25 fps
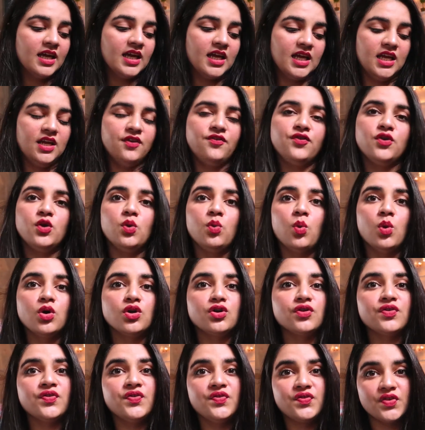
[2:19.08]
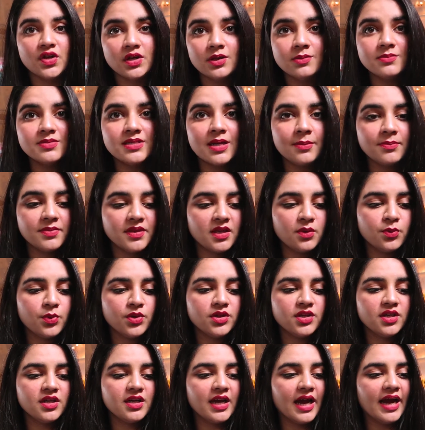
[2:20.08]
if you want to film something
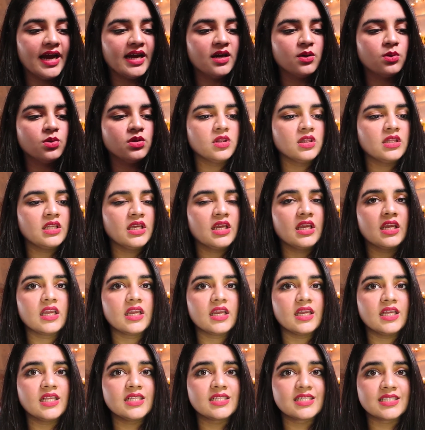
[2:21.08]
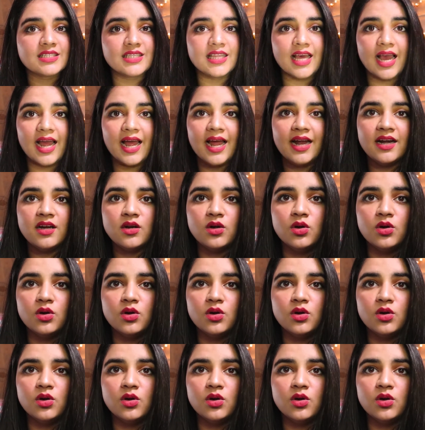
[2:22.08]
with it, I don't think it's that